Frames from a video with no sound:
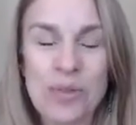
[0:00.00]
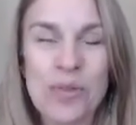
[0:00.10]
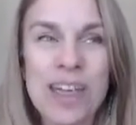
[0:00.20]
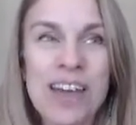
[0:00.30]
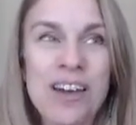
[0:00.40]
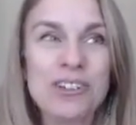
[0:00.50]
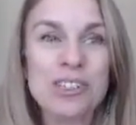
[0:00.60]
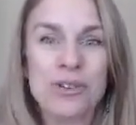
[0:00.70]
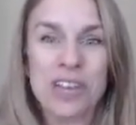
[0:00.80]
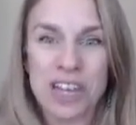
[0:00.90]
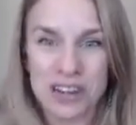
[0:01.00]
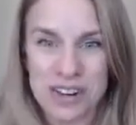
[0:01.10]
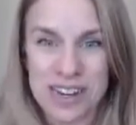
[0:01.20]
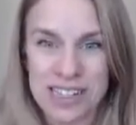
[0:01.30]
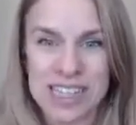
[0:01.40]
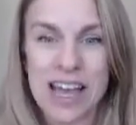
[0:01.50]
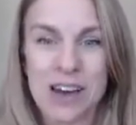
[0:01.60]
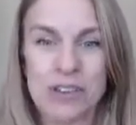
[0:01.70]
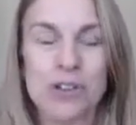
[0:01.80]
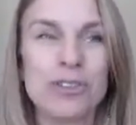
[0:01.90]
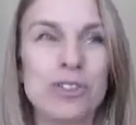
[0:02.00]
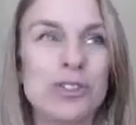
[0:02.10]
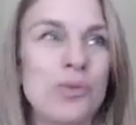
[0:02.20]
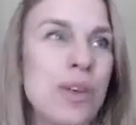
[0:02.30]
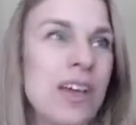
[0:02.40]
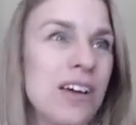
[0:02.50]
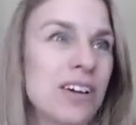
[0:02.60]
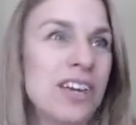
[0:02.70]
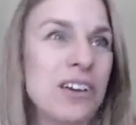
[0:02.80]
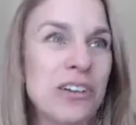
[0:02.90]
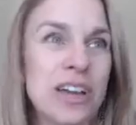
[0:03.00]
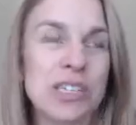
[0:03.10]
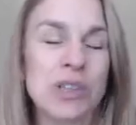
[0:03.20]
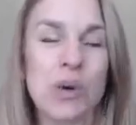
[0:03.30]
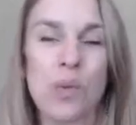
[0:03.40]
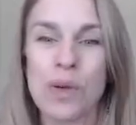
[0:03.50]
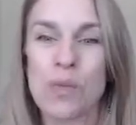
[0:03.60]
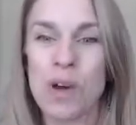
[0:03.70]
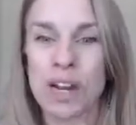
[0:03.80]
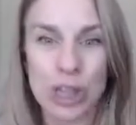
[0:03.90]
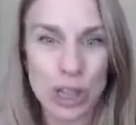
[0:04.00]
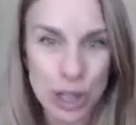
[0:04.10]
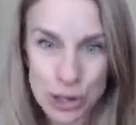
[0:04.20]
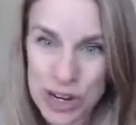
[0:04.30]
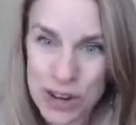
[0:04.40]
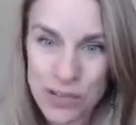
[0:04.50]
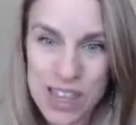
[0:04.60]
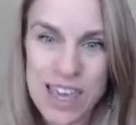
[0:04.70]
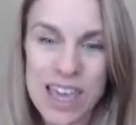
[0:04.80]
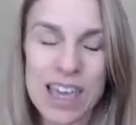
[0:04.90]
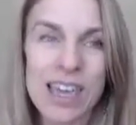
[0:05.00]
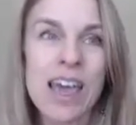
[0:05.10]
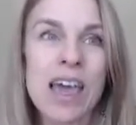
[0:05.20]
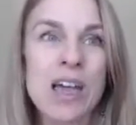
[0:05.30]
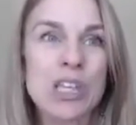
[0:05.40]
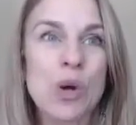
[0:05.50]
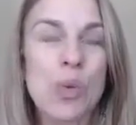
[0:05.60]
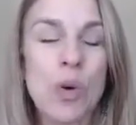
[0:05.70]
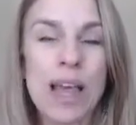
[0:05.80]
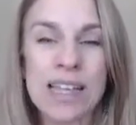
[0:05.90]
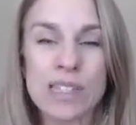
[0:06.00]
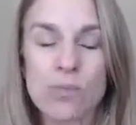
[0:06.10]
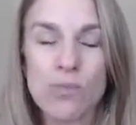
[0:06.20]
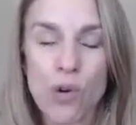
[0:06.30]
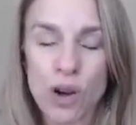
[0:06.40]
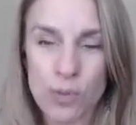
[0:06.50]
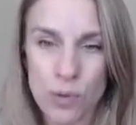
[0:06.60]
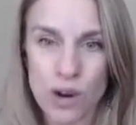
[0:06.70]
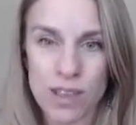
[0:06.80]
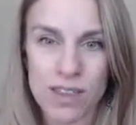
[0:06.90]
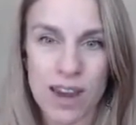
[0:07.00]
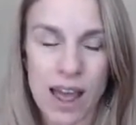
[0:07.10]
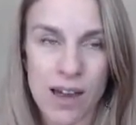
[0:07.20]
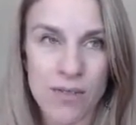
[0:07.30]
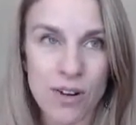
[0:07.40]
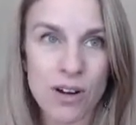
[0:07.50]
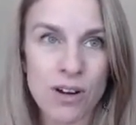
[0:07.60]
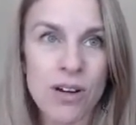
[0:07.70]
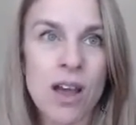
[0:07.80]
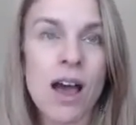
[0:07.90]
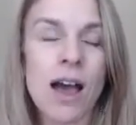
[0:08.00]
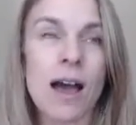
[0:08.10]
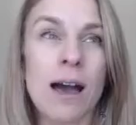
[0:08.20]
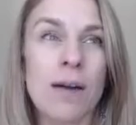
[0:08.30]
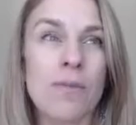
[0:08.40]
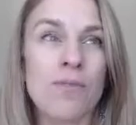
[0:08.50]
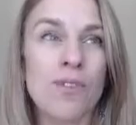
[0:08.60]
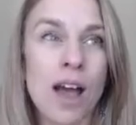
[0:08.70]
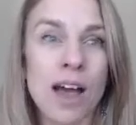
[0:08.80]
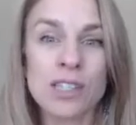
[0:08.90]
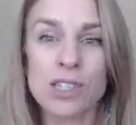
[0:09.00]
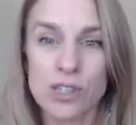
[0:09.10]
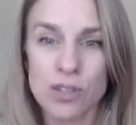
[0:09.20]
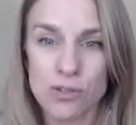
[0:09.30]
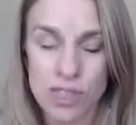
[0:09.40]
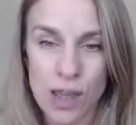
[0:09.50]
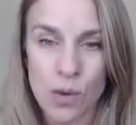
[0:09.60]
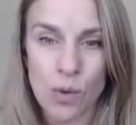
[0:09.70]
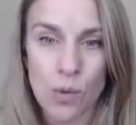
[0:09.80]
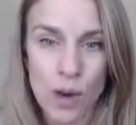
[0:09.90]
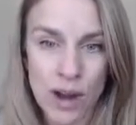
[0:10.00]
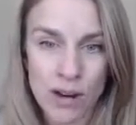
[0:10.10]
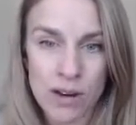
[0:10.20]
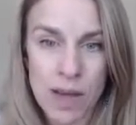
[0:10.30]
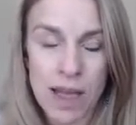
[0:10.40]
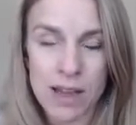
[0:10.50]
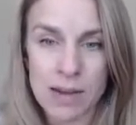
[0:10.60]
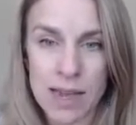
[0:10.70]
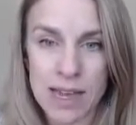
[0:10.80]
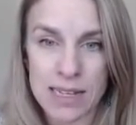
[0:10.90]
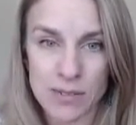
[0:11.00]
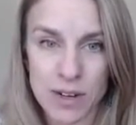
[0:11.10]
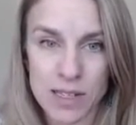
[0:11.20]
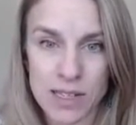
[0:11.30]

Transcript: are so curious. As health coaches, we are curious. We want to learn everything. So it's more important than ever for us to say, where am I going to make a difference?